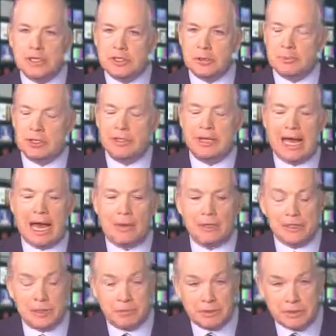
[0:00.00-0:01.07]
How has
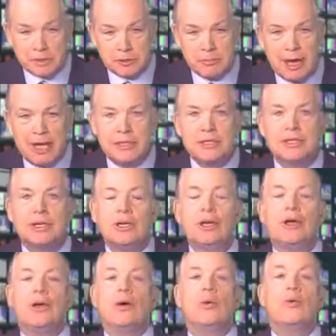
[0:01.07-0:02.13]
it been
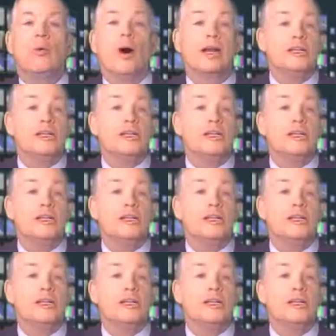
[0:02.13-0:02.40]
spent?